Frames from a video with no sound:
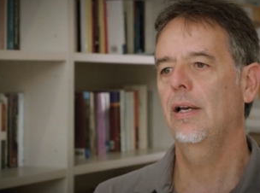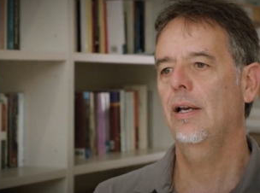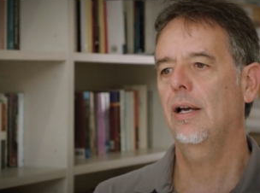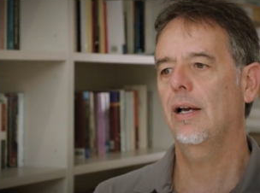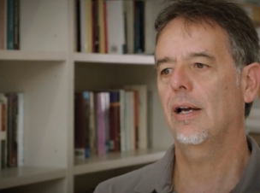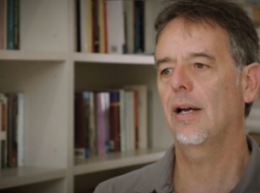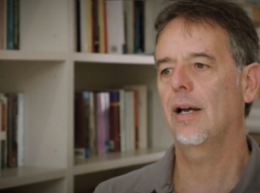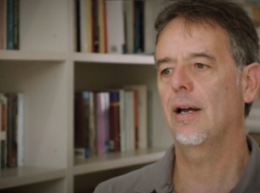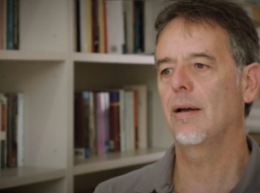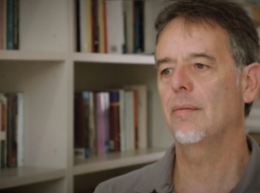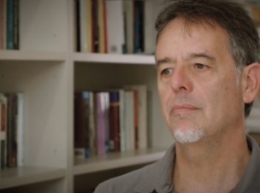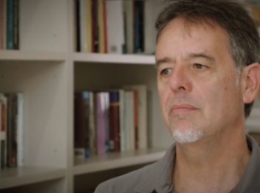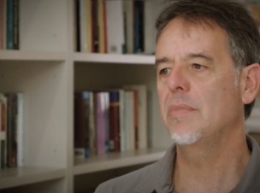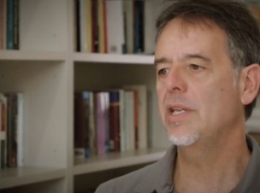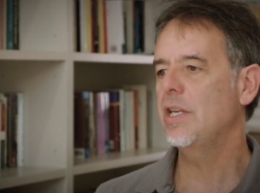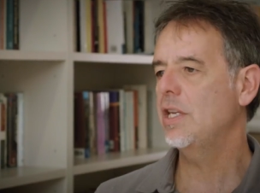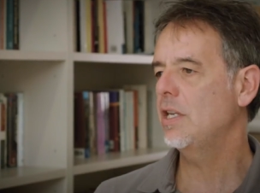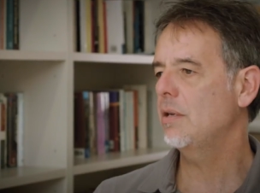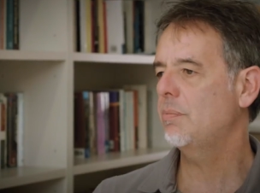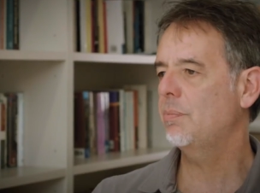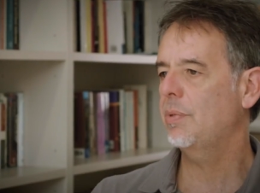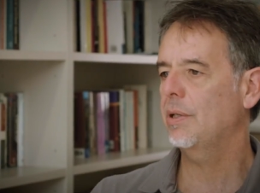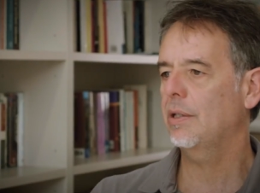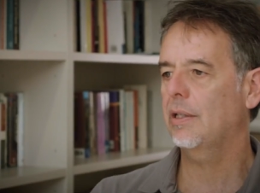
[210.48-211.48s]
uh,
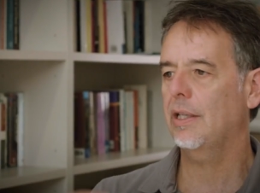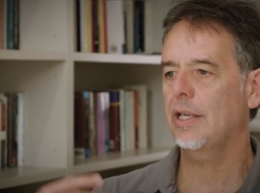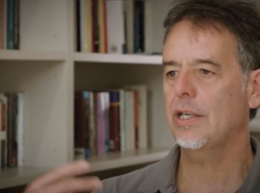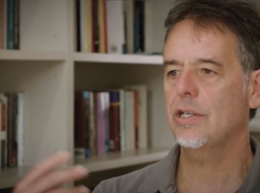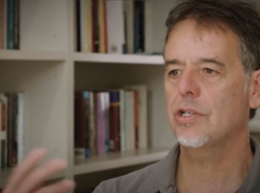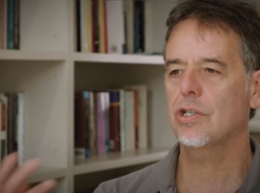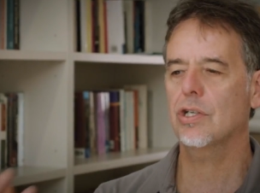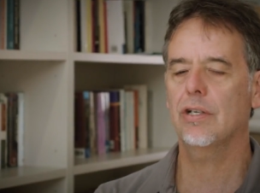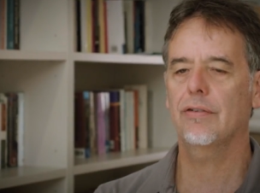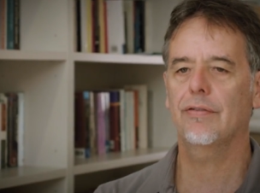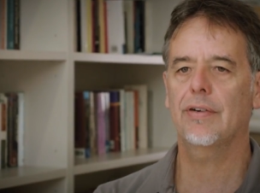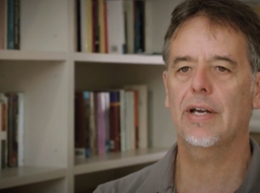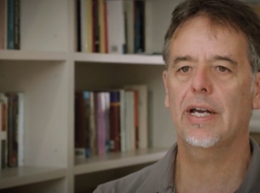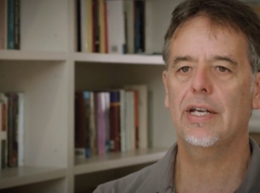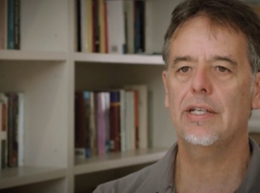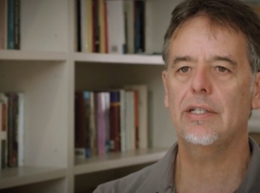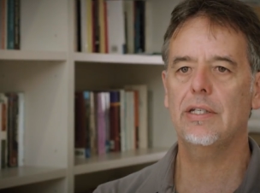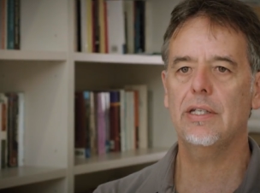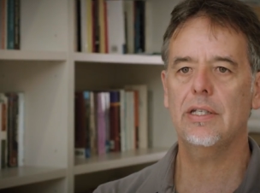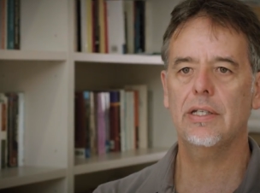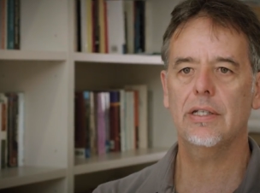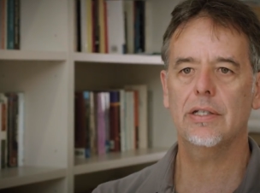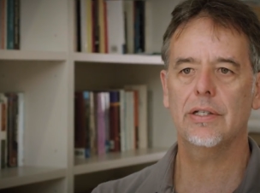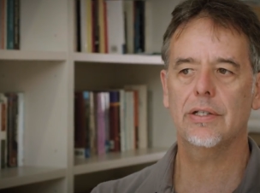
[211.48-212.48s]
manipulation of
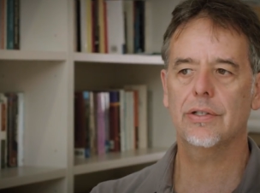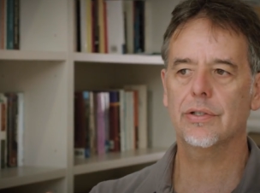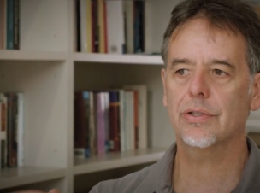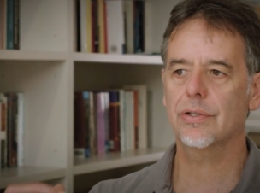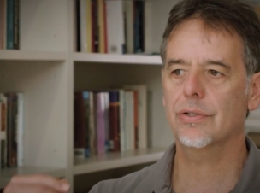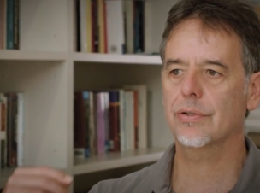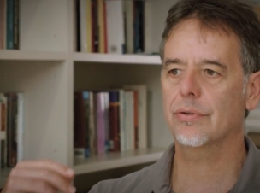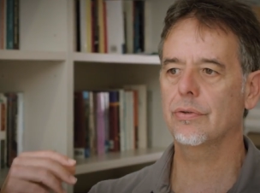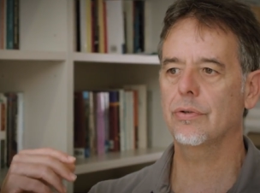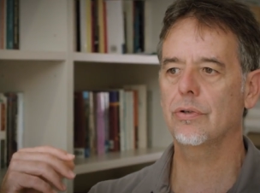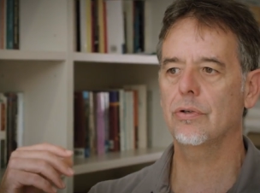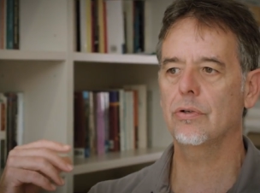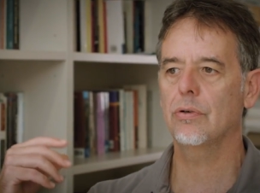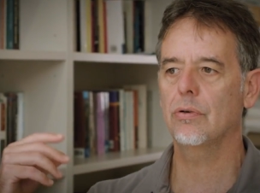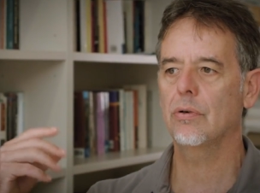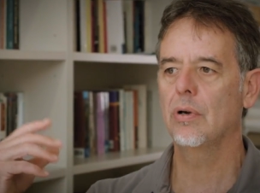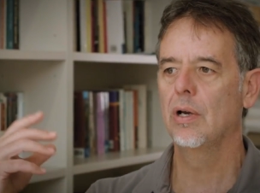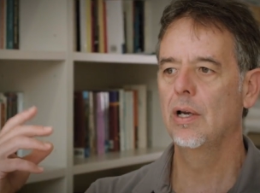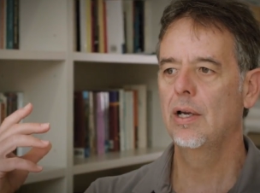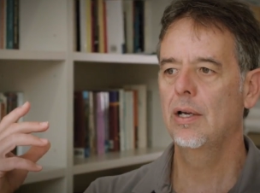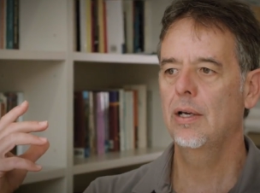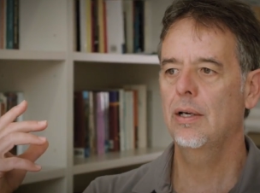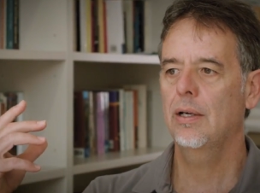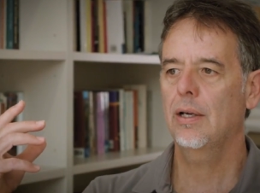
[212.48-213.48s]
ideas
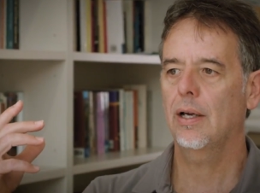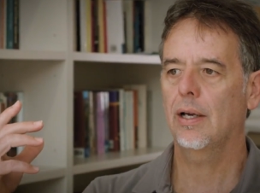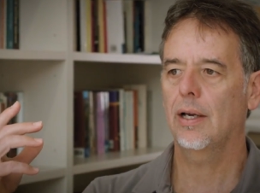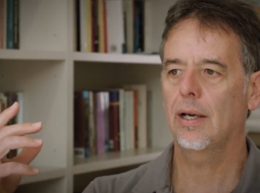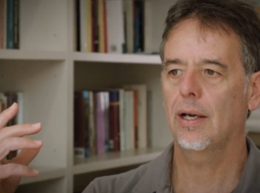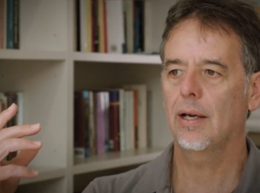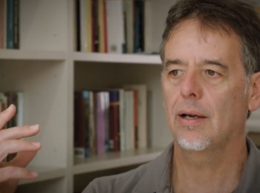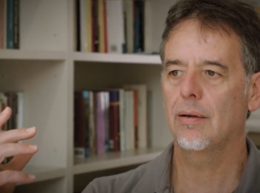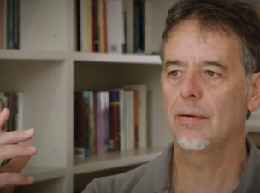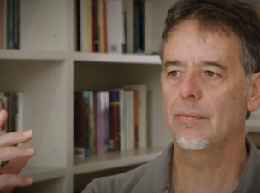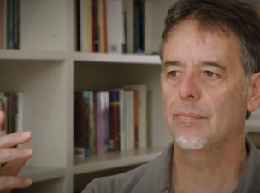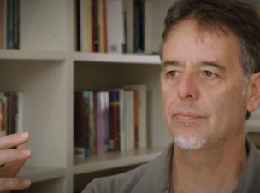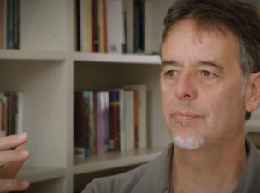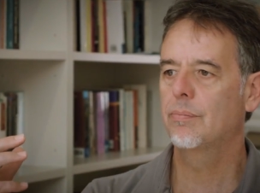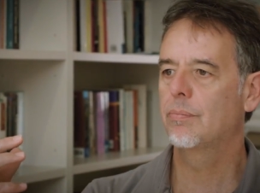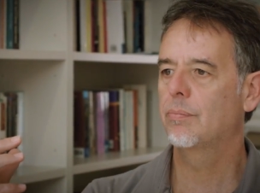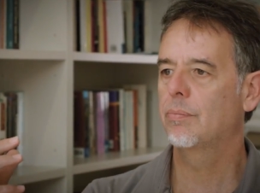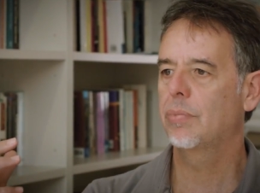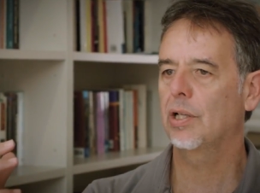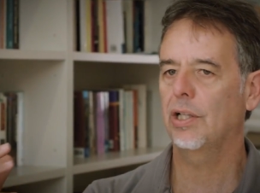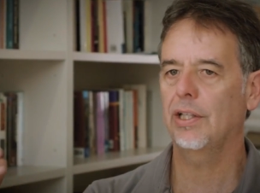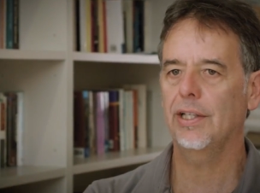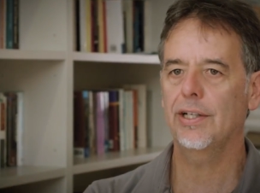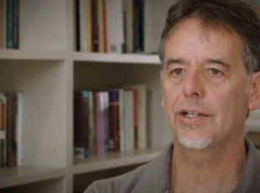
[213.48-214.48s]
through uh,
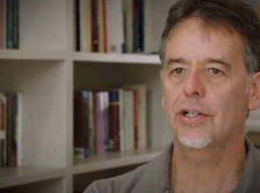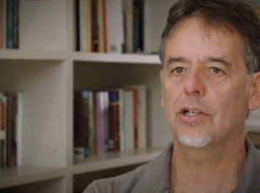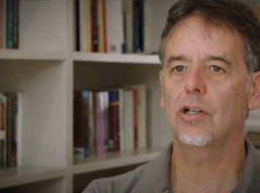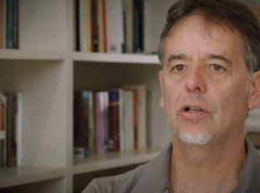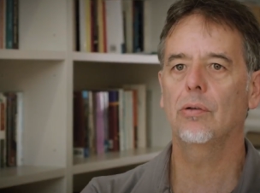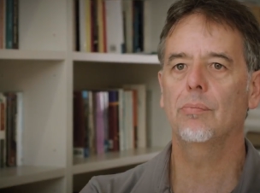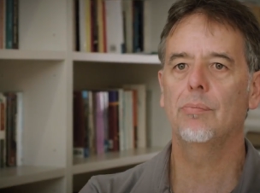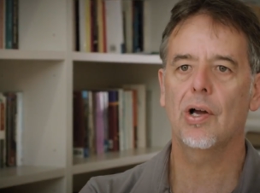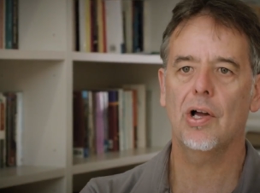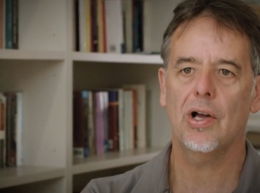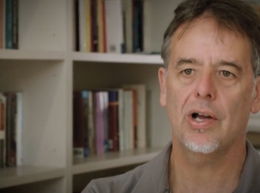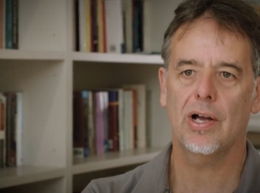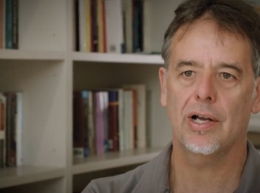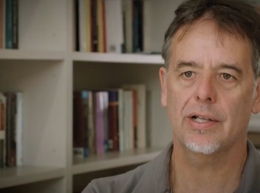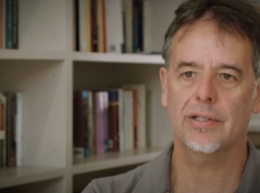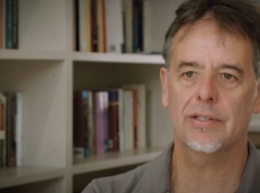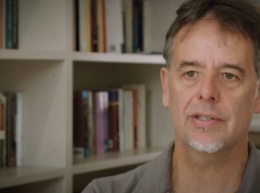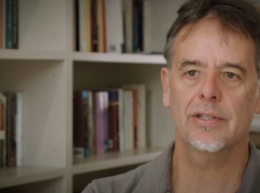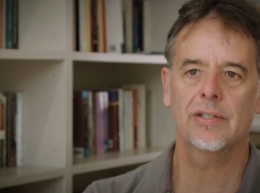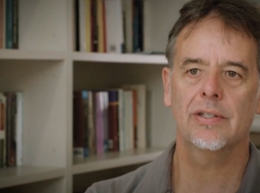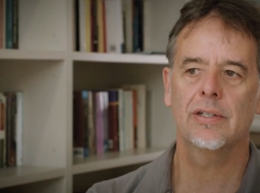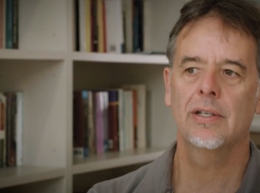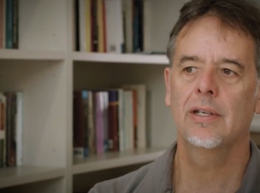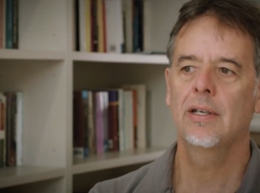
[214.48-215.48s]
political
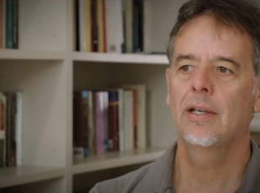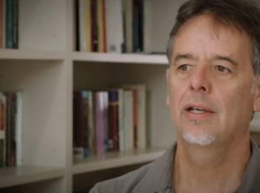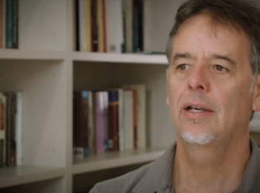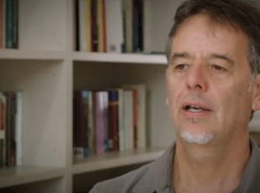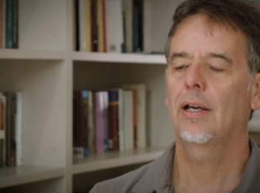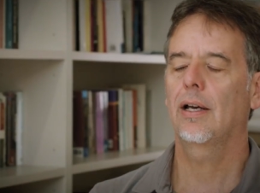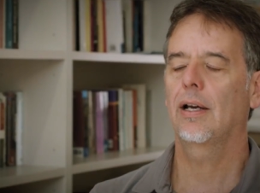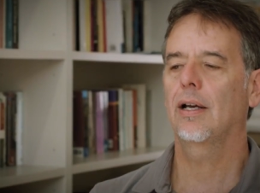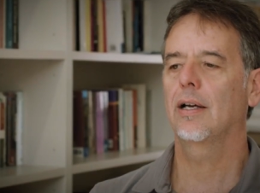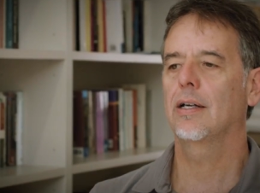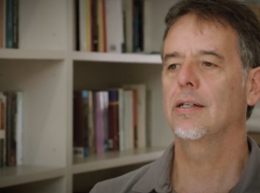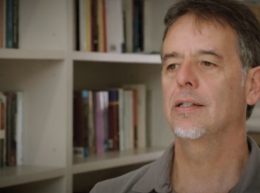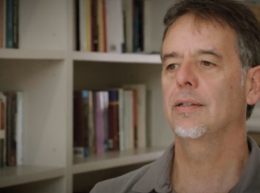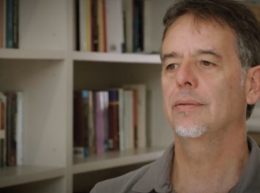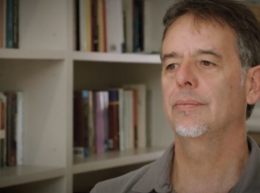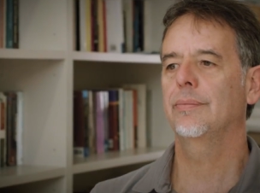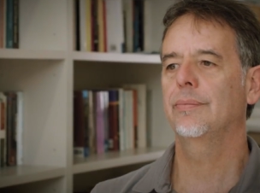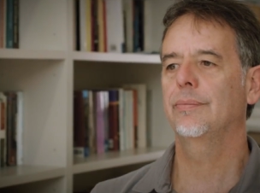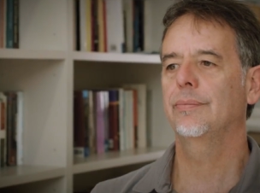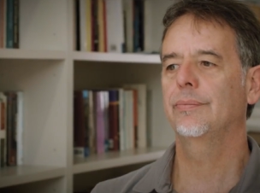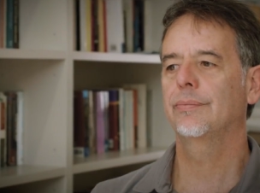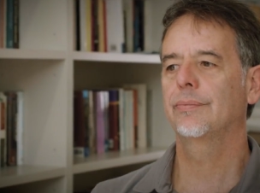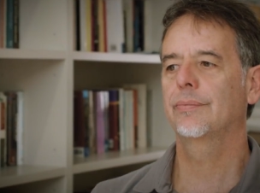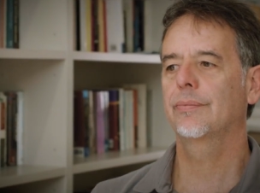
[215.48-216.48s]
bots.
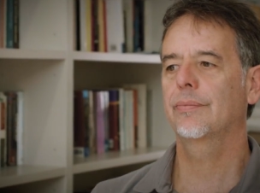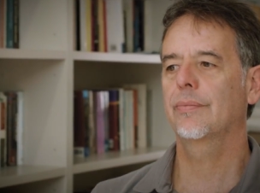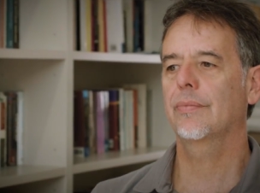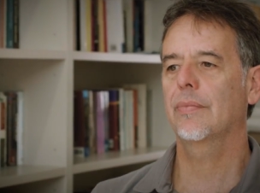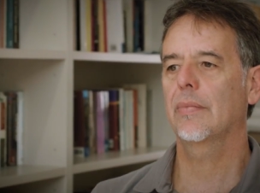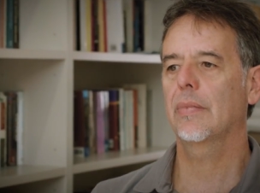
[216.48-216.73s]
Um,